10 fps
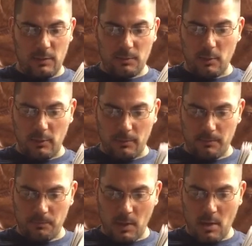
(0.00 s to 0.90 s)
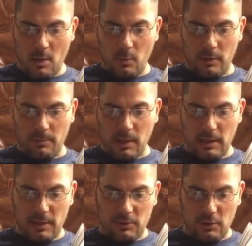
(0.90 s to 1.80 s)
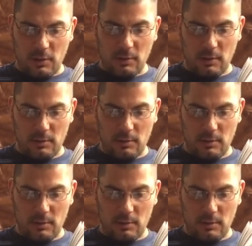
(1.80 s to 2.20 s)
was moving. When the pilot had jerked